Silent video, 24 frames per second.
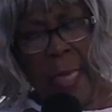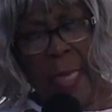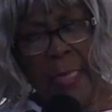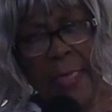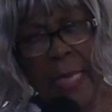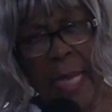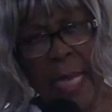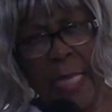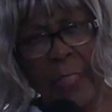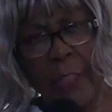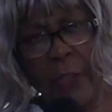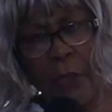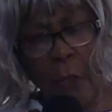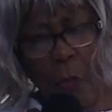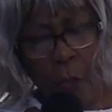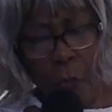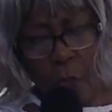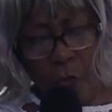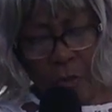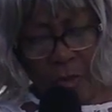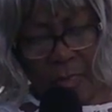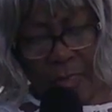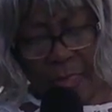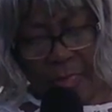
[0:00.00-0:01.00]
Now,
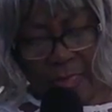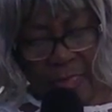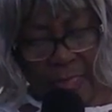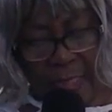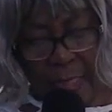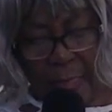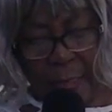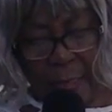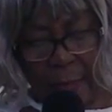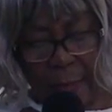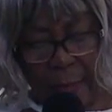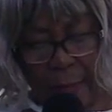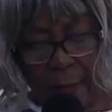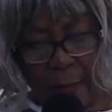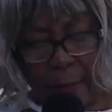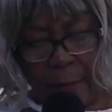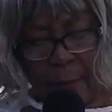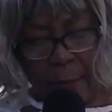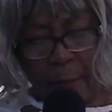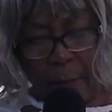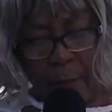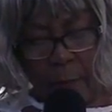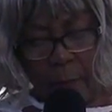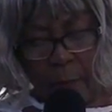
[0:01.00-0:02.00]
notice this.
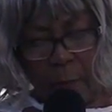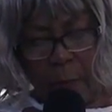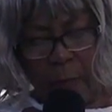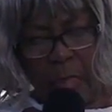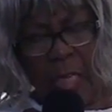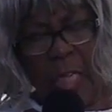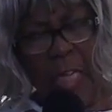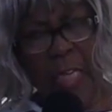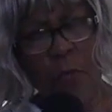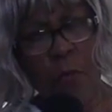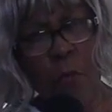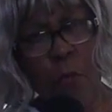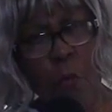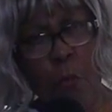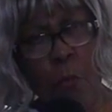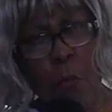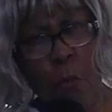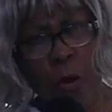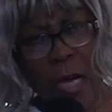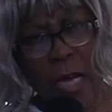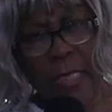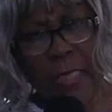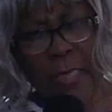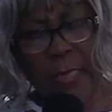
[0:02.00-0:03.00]
It
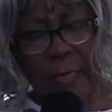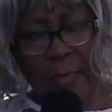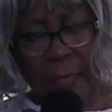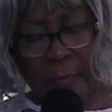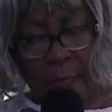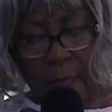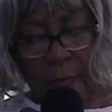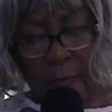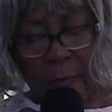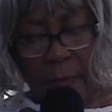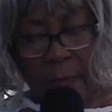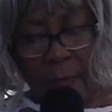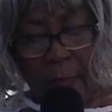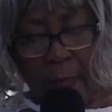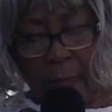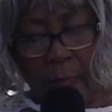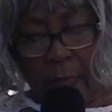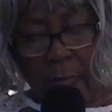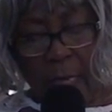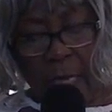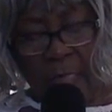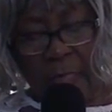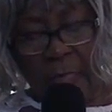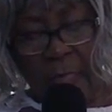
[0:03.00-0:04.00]
wasn't
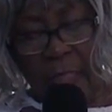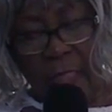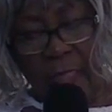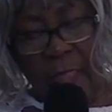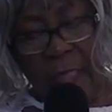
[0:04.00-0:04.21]
until